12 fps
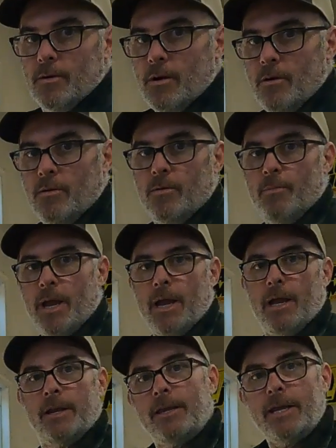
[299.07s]
Oh
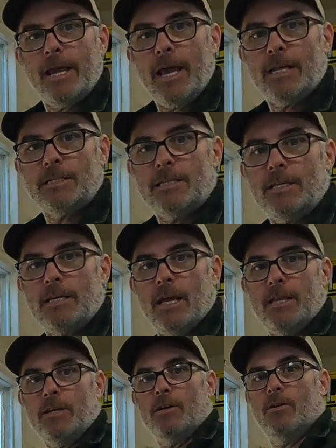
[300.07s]
man, you can't see,
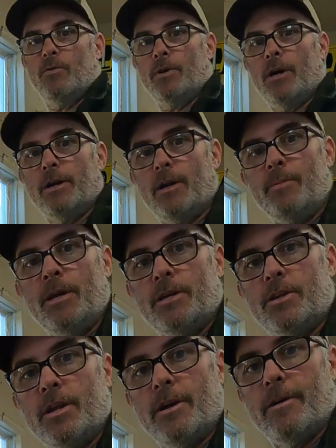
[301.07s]
can you? Hold on, let me
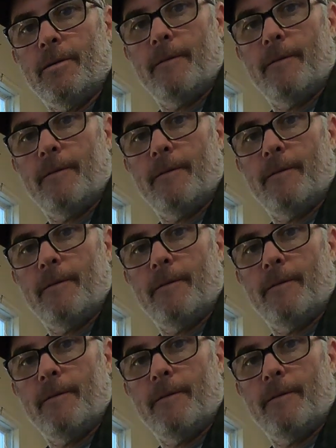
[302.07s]
get you there.